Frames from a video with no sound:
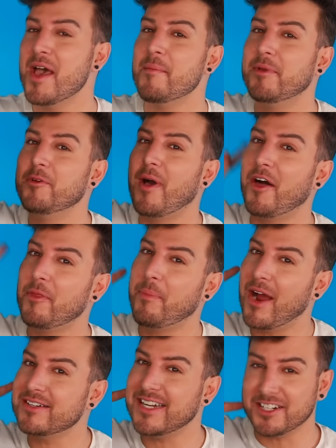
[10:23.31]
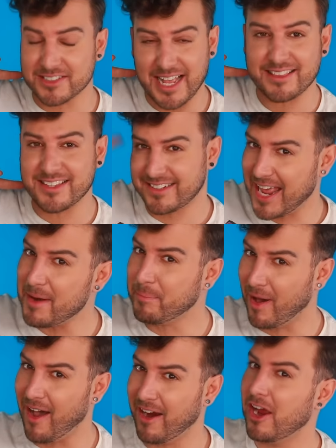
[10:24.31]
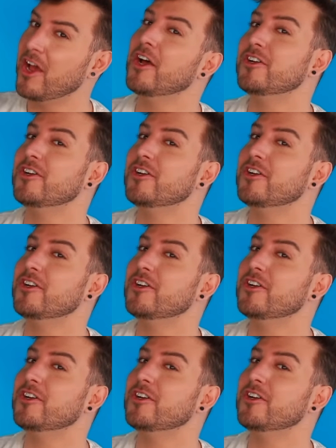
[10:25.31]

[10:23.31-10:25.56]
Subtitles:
Meanwhile, the bartenders at the dead bar